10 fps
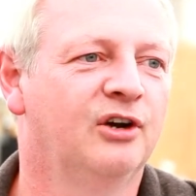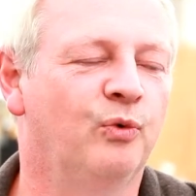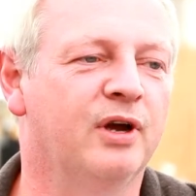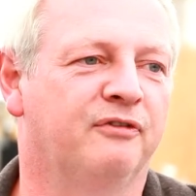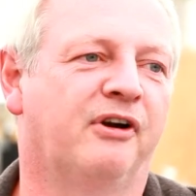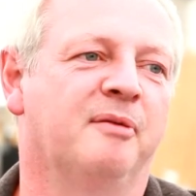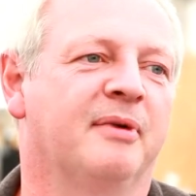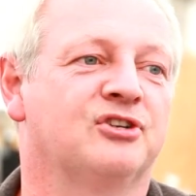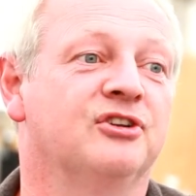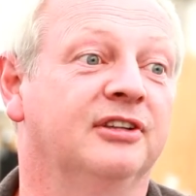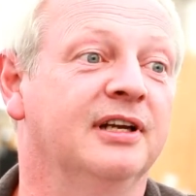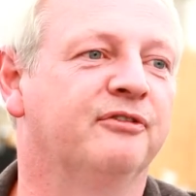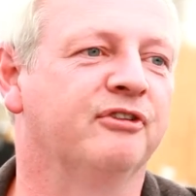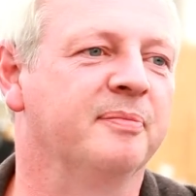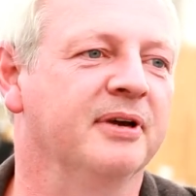We are very much the
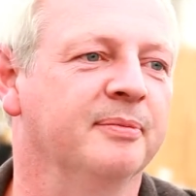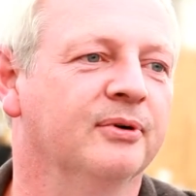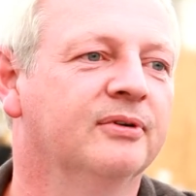delivery people.